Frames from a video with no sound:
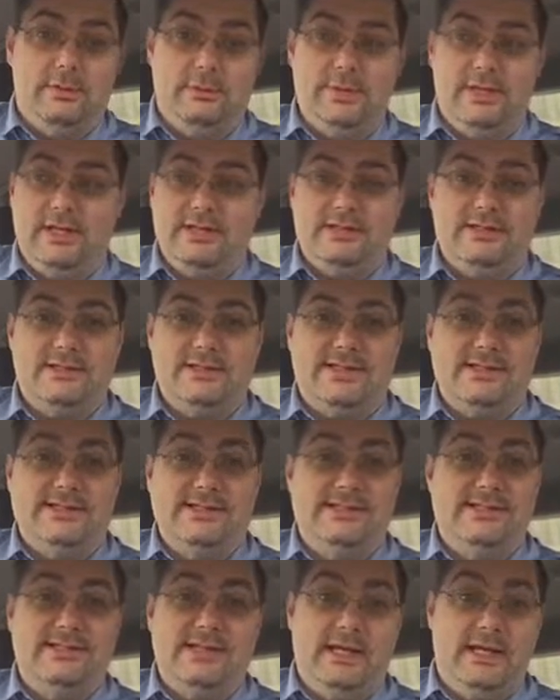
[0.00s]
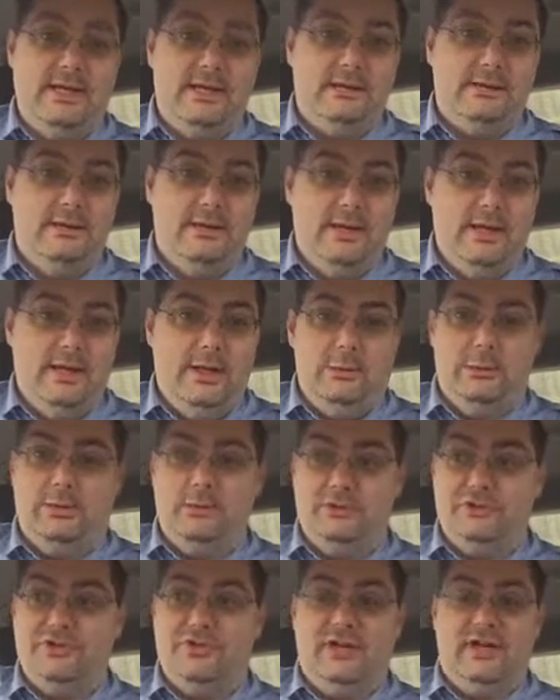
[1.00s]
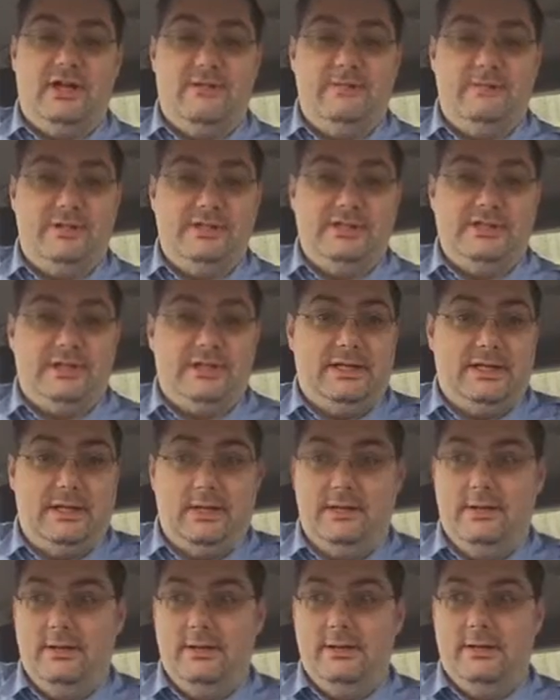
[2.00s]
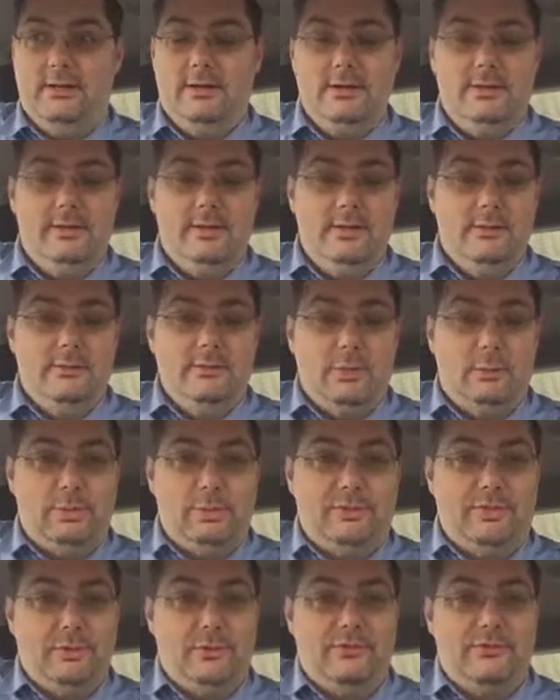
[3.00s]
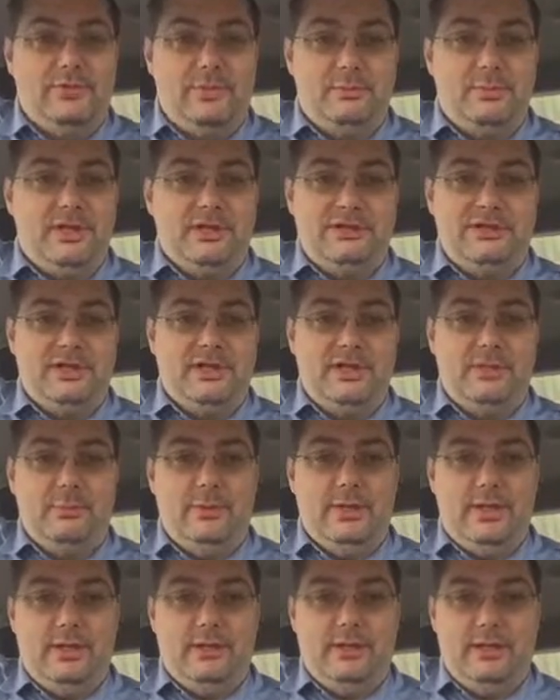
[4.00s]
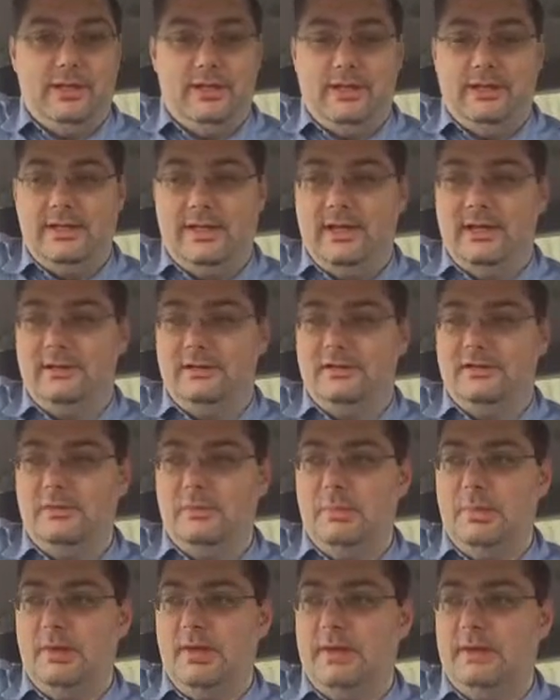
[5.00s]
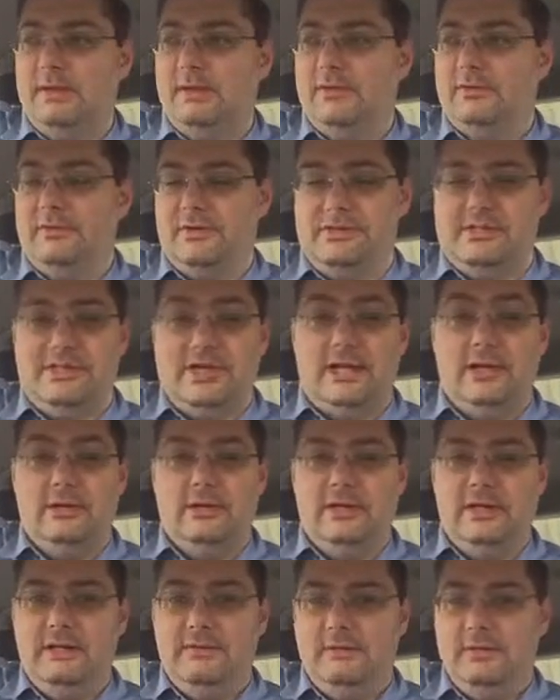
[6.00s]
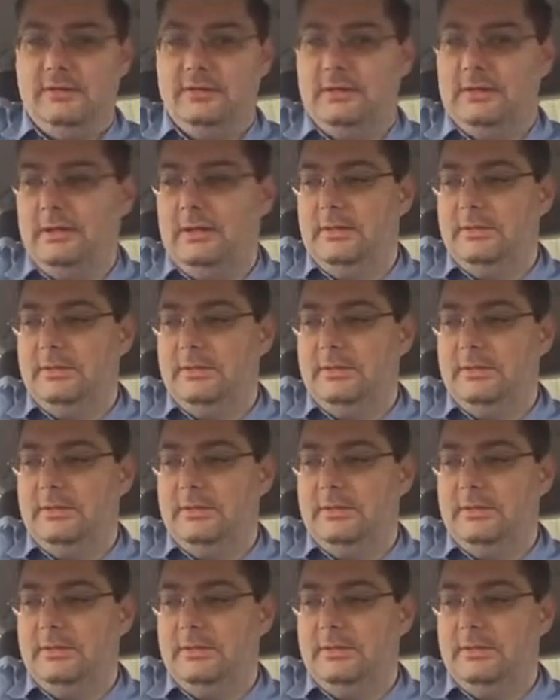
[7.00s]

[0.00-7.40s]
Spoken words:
I mean, that's insane. It would cost you that for a ticket, probably over the bridge into England and back, a single even.